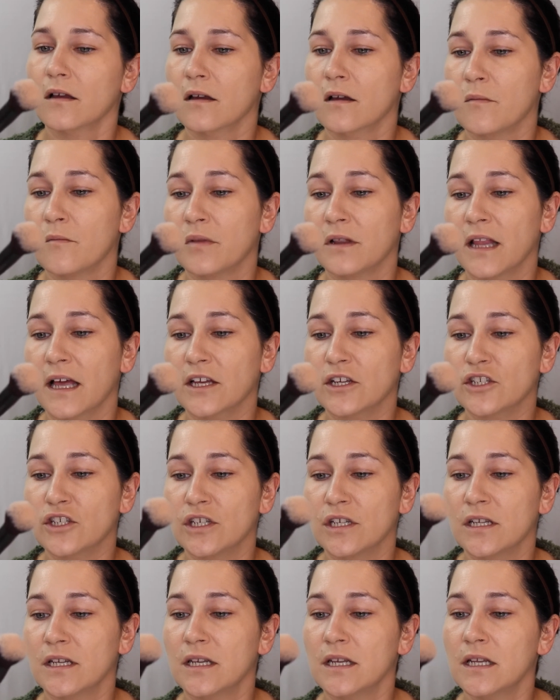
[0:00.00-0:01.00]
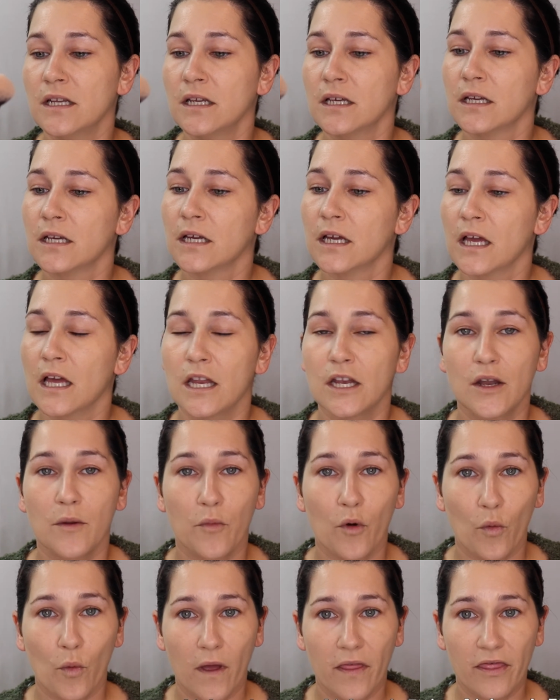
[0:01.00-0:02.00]
Complexion
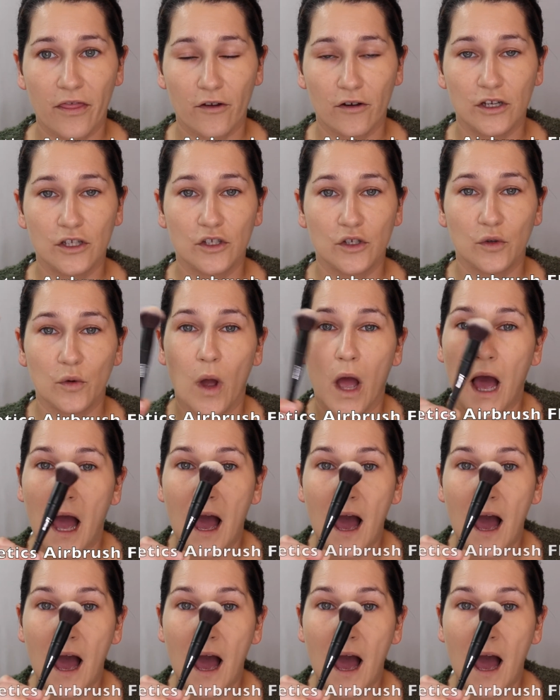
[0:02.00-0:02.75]
number 132.